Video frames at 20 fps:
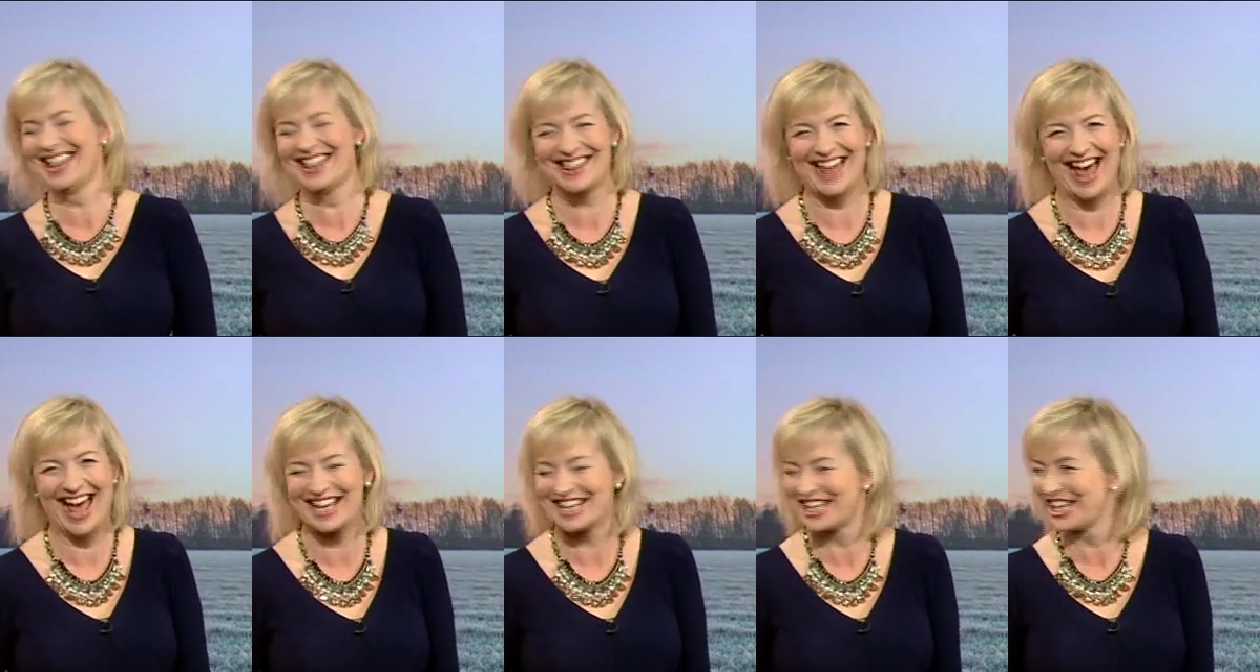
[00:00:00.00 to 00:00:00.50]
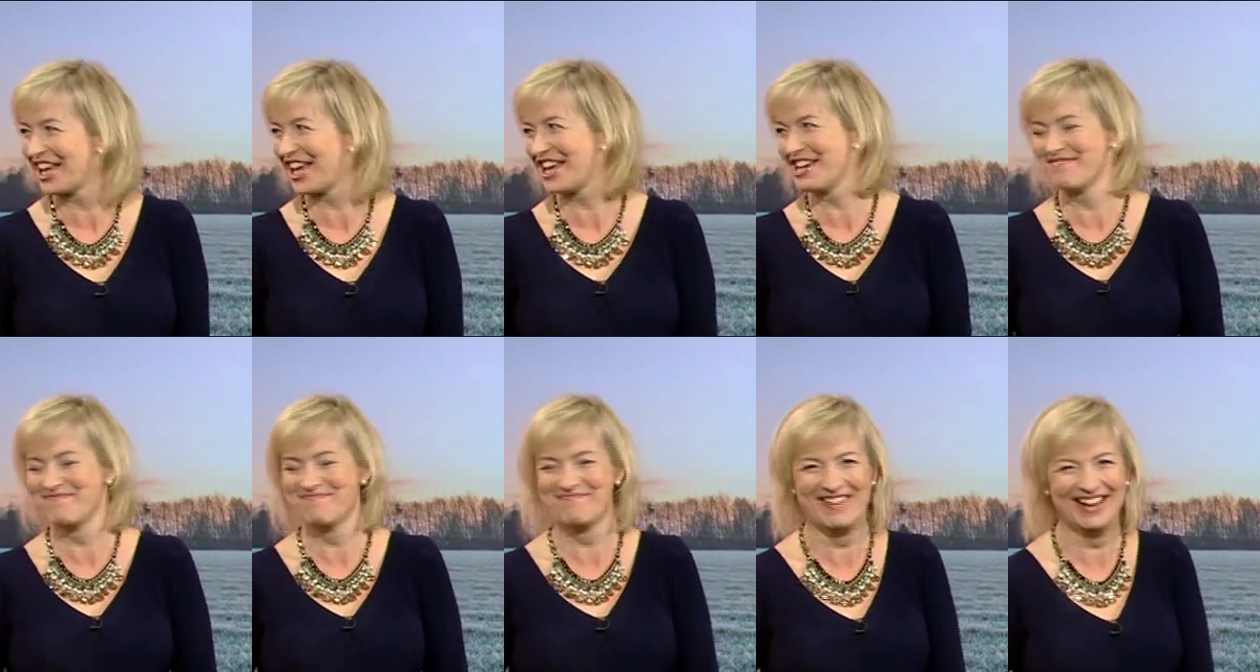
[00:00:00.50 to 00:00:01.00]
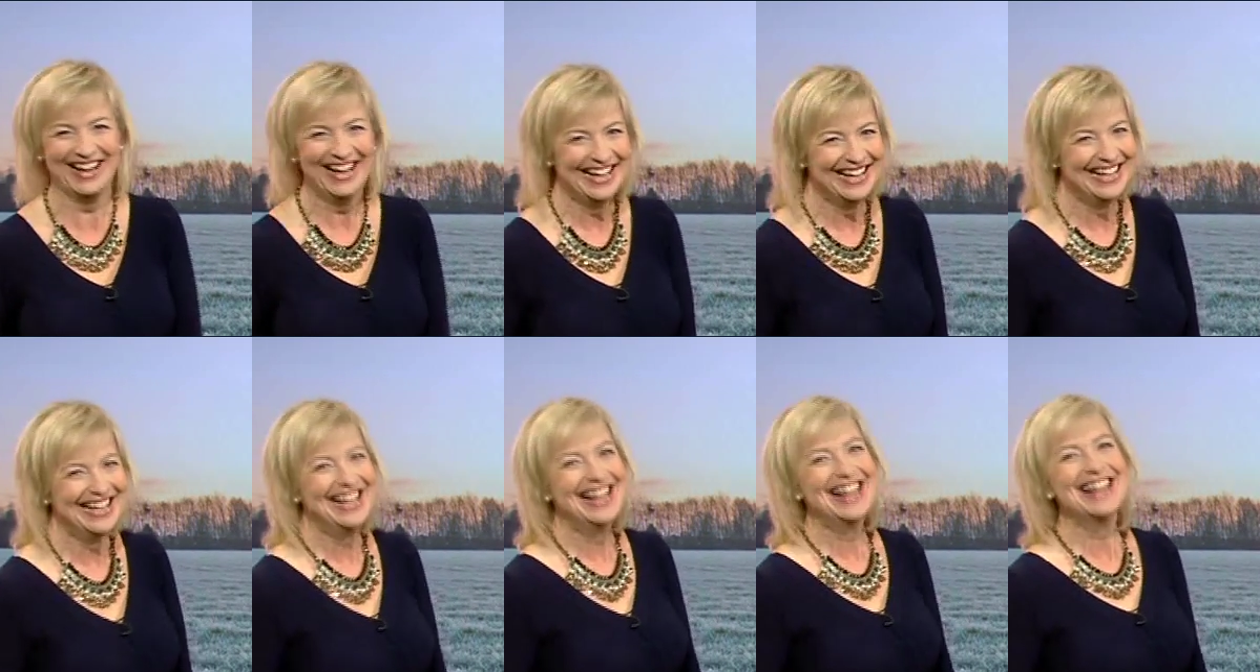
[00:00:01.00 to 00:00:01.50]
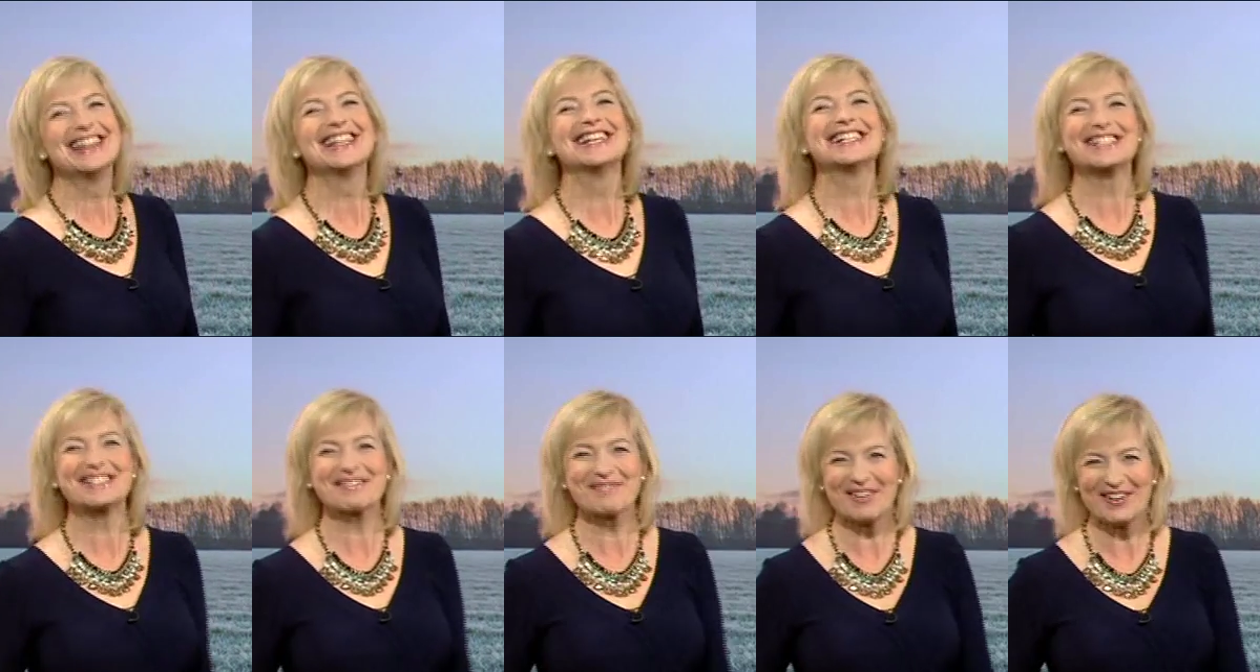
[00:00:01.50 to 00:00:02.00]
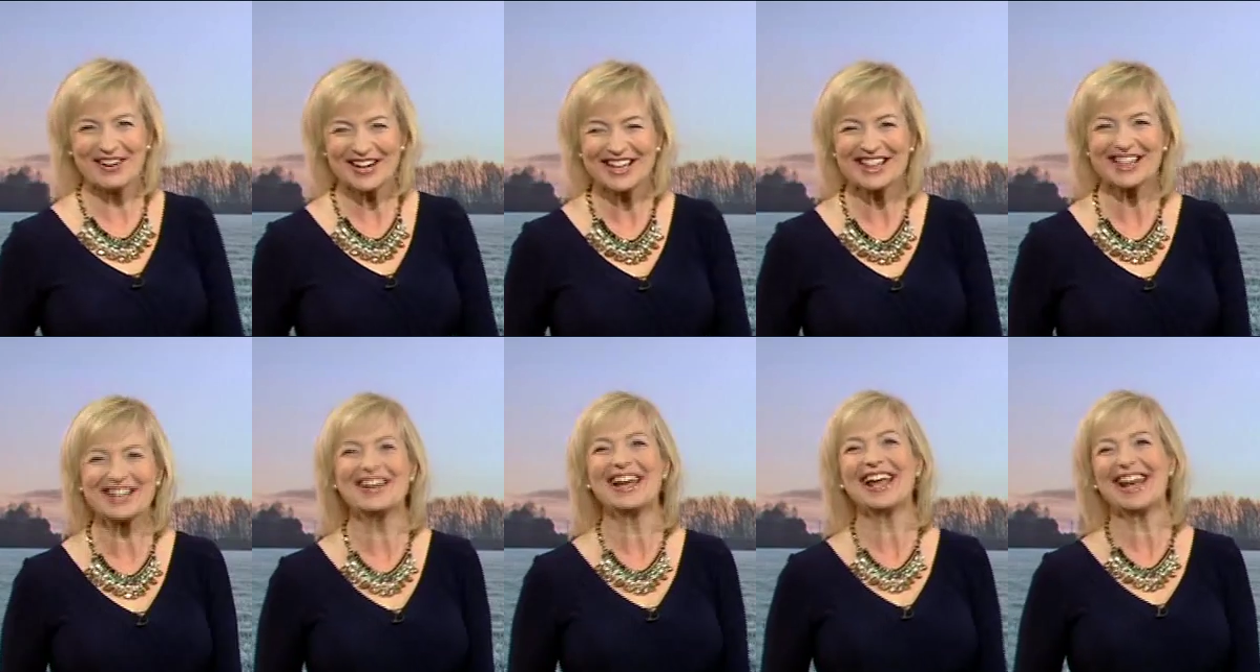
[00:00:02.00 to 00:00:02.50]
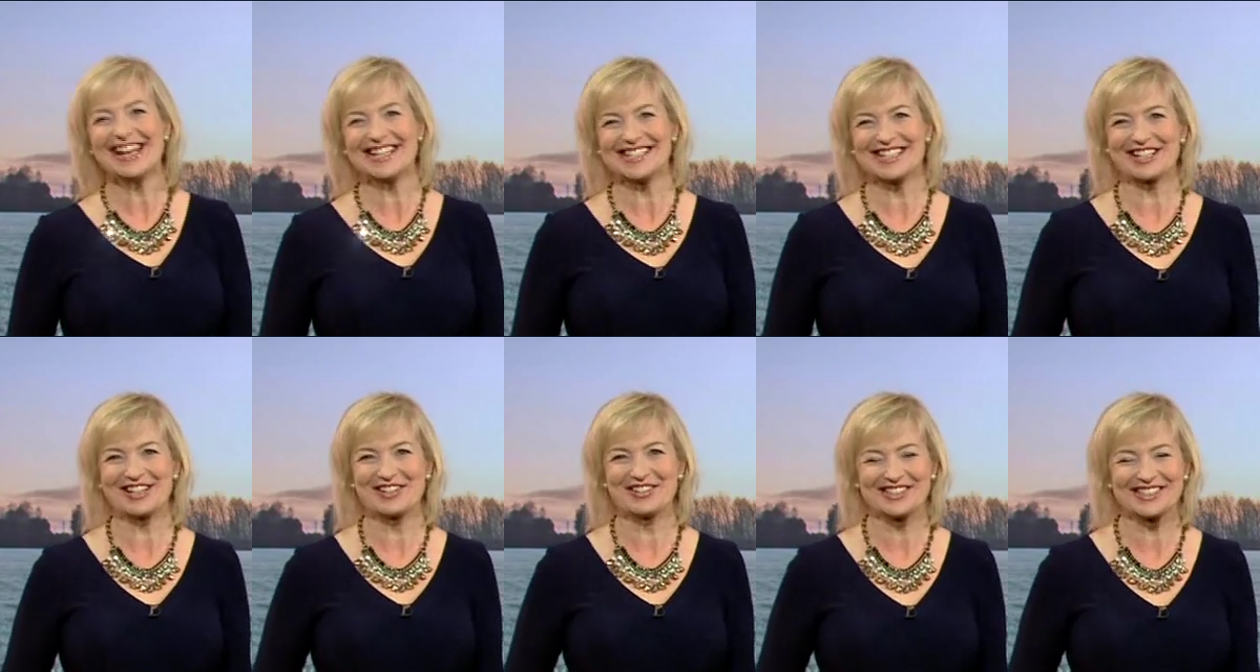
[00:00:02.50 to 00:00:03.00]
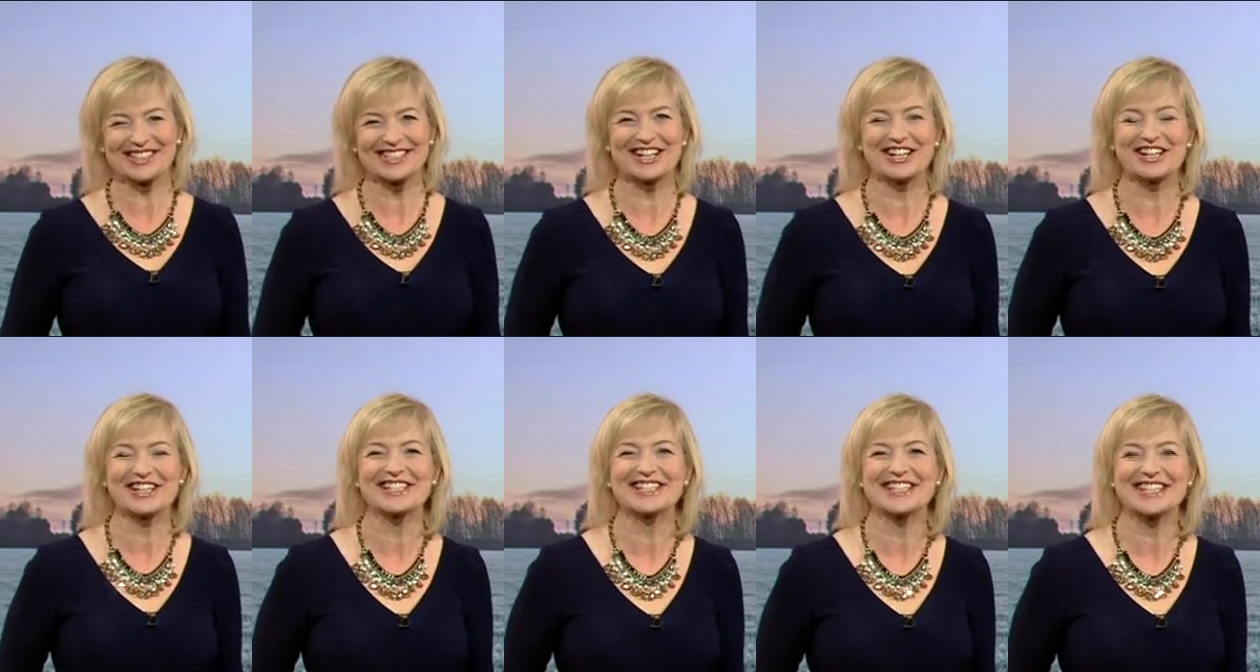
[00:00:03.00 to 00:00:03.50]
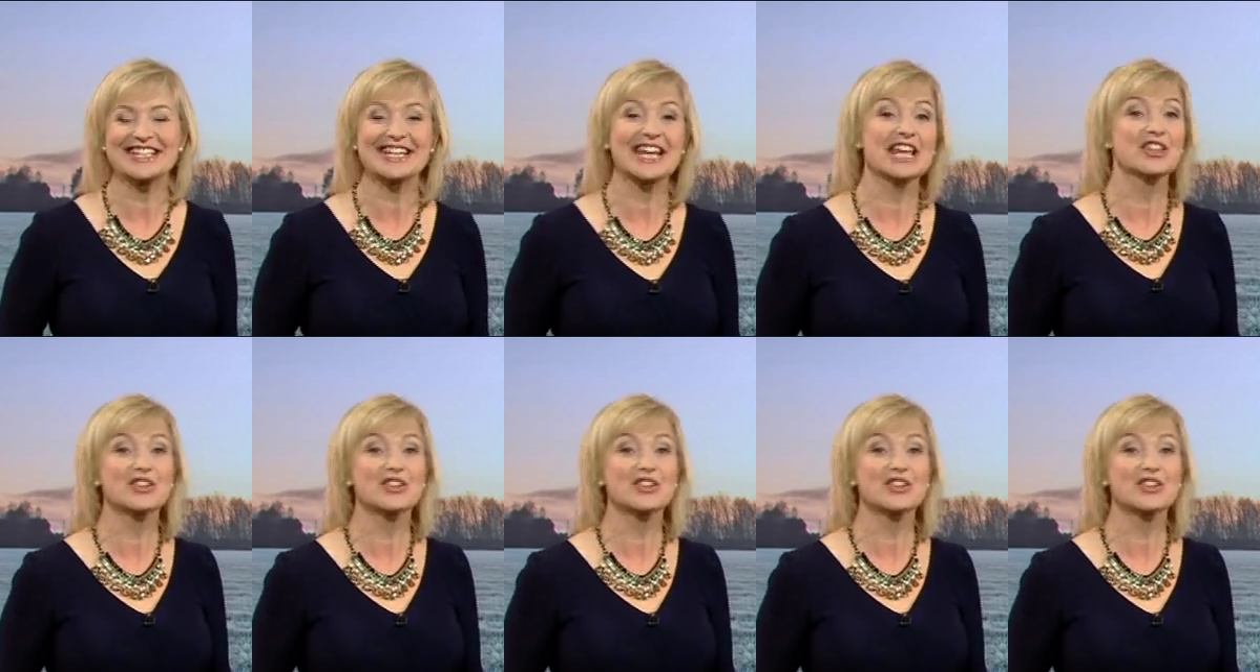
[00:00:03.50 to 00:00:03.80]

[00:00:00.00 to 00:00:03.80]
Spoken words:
Thank you. This morning, though, it is a cold start to the day.